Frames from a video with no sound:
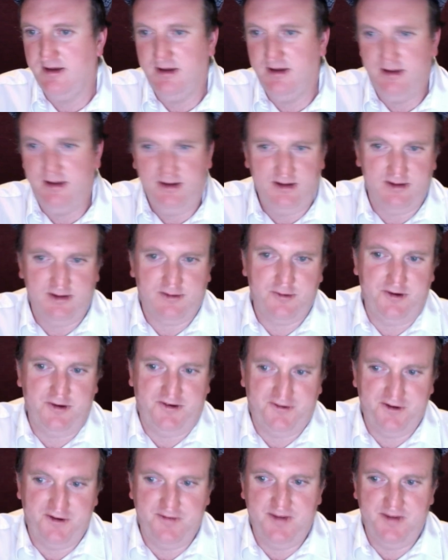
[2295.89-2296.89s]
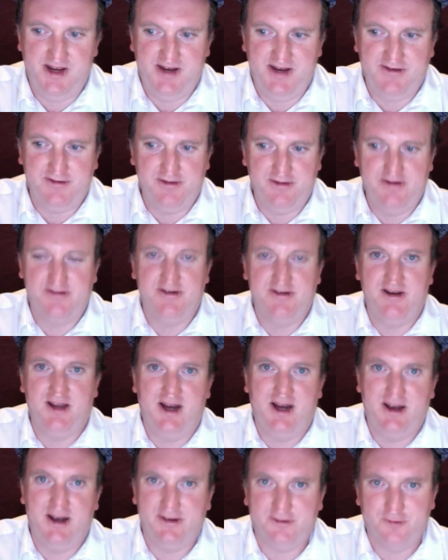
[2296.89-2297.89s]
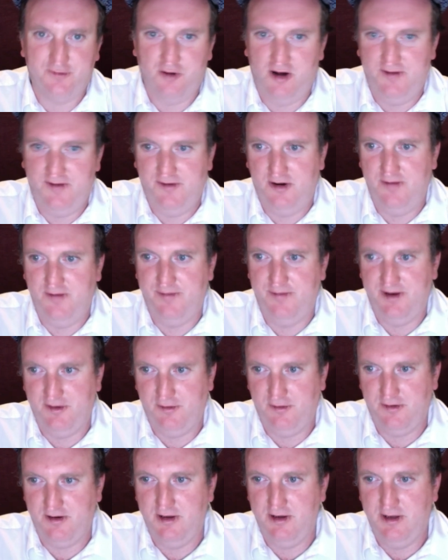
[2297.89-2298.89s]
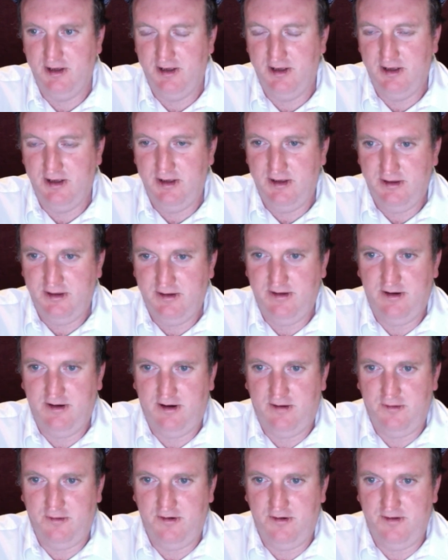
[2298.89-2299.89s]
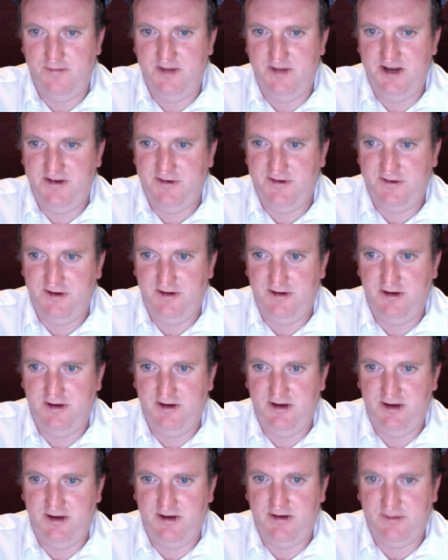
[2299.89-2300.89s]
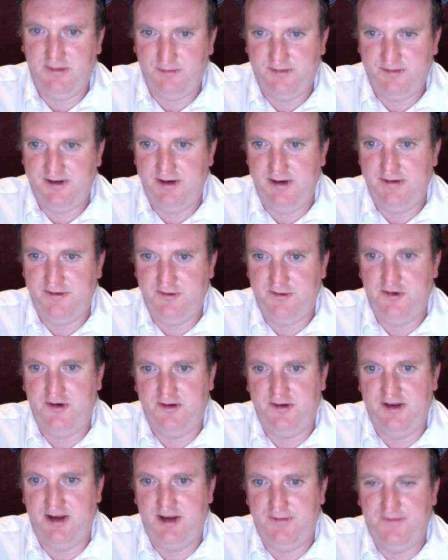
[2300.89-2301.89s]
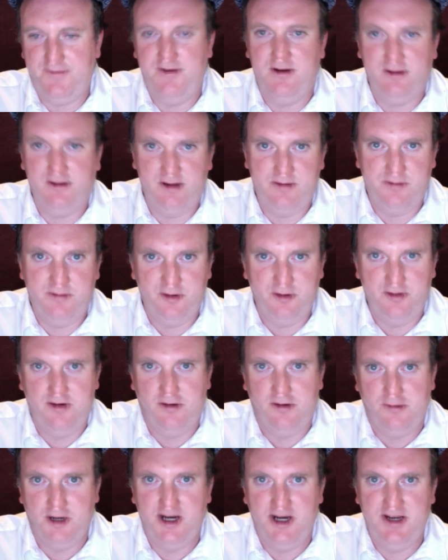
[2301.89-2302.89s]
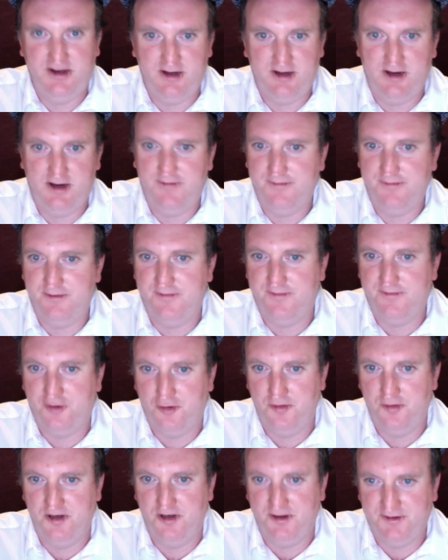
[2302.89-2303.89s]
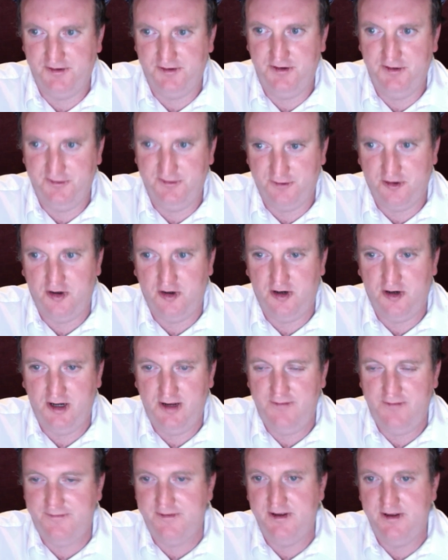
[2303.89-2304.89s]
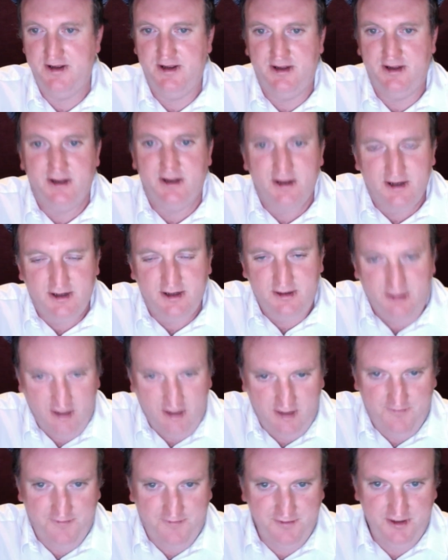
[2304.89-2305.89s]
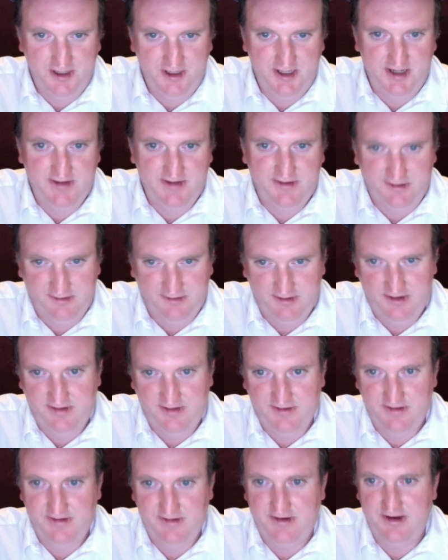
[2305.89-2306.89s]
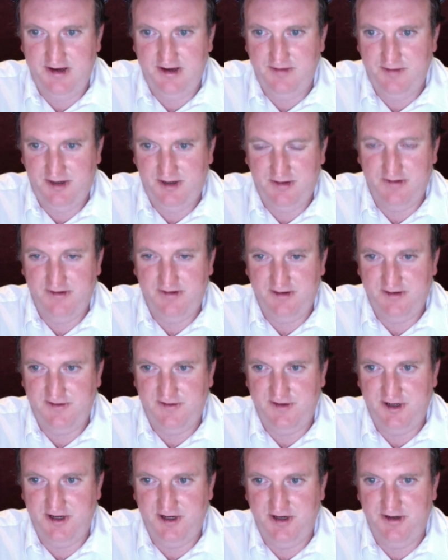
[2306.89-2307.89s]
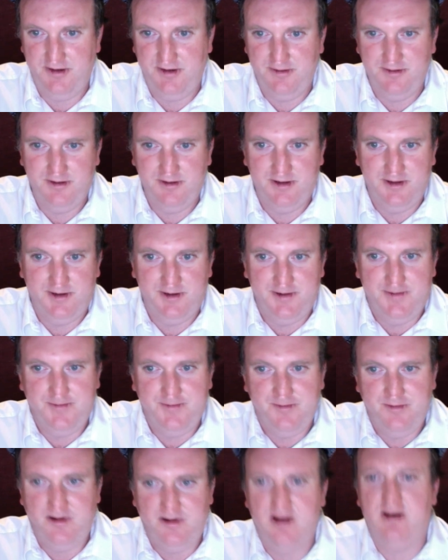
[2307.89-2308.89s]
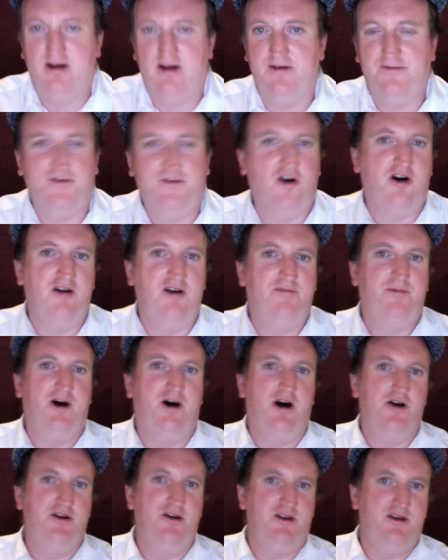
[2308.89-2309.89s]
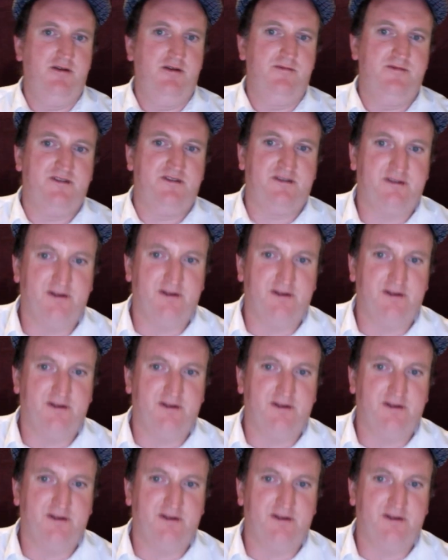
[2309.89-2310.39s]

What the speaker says: And Christian Mansell is the last driver I want to mention. He should definitely be on the radar for a Formula 2 drive. Hopefully he gets a decent team, because he showed 5 podiums,